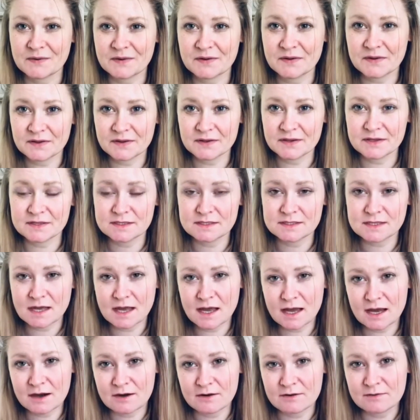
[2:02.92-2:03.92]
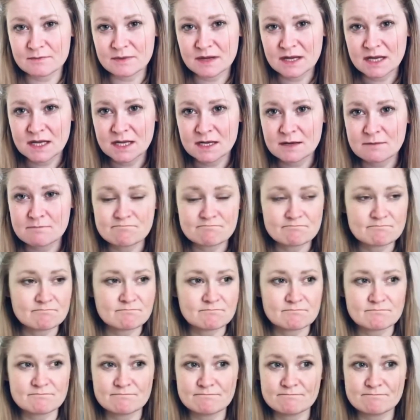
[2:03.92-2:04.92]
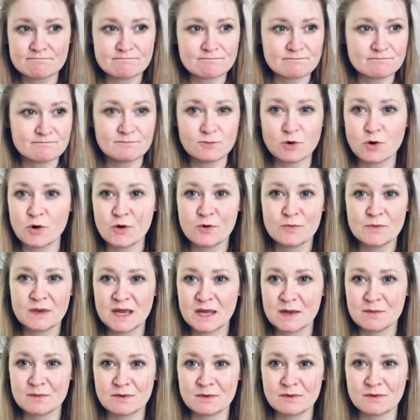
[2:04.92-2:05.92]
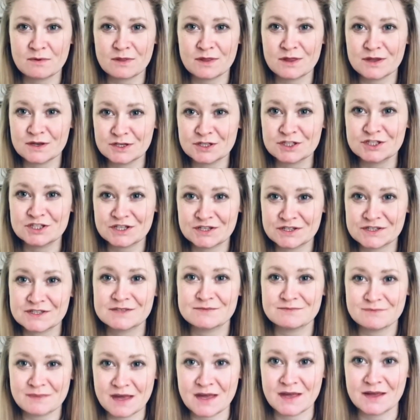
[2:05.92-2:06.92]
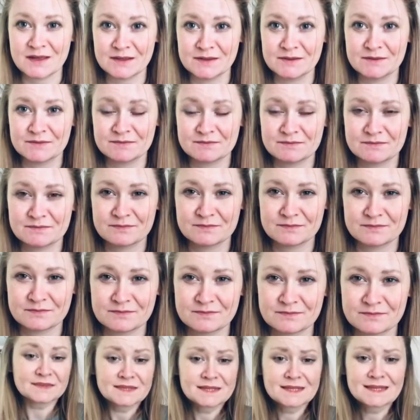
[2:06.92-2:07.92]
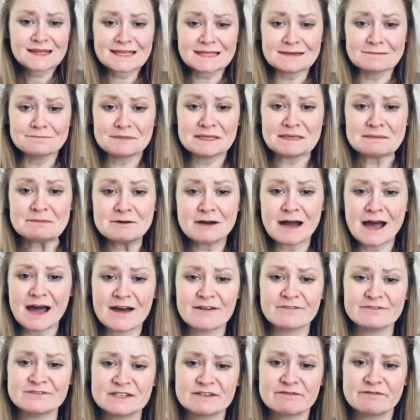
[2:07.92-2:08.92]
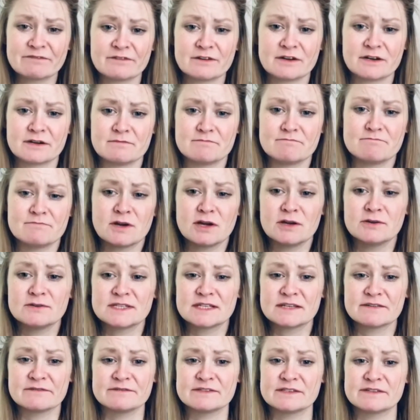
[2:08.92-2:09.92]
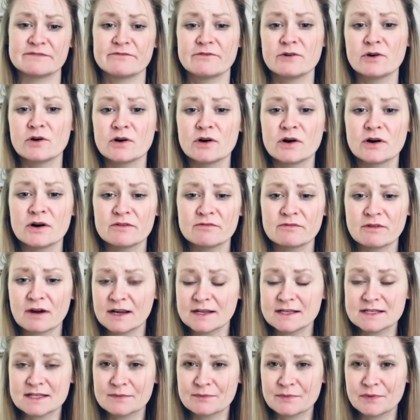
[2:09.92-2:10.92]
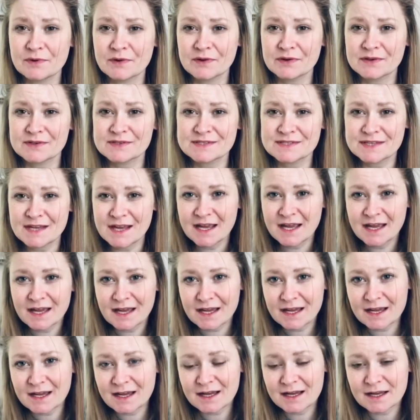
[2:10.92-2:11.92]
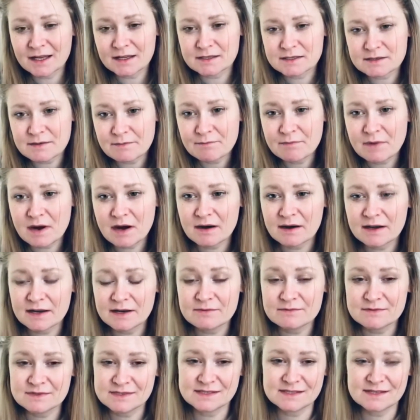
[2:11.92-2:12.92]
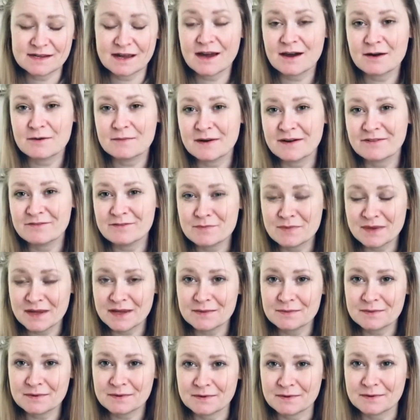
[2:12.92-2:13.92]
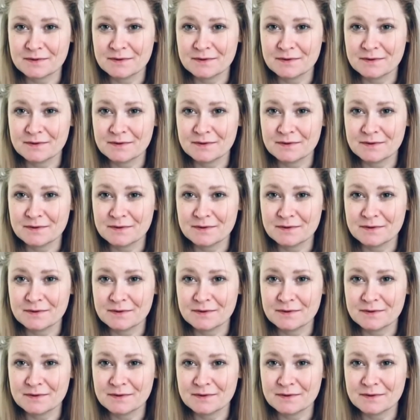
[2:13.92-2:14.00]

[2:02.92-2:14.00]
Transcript: could help more people than just me. People have different motives for writing books, and mine was to help other people.